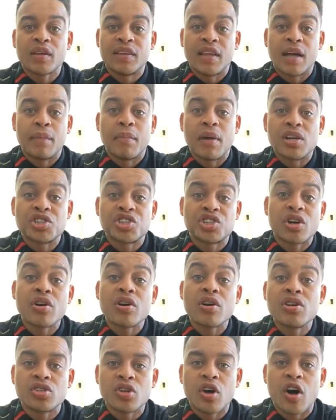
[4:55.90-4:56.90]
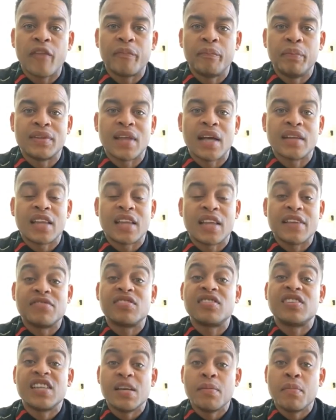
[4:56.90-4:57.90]
my shirt is off, but that they've
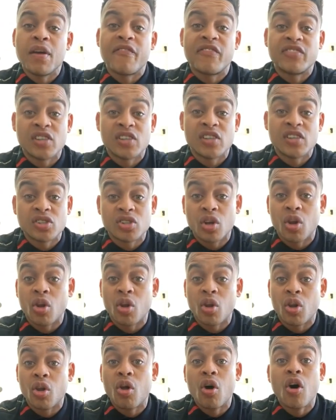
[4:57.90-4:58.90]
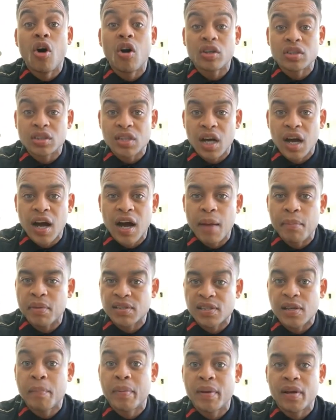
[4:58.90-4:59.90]
seen me for such a long time, because
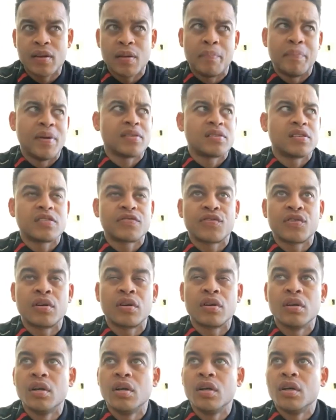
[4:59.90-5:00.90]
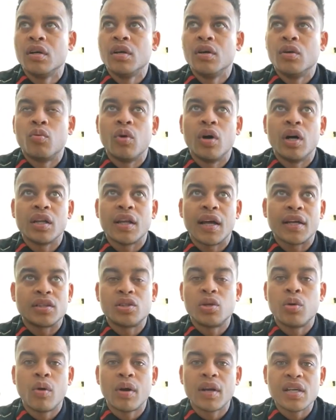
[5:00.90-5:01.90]
I've been in the business for what, like
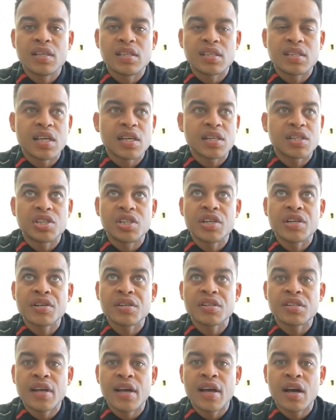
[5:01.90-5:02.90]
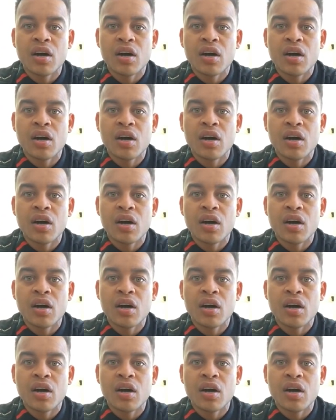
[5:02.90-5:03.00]
26 years now?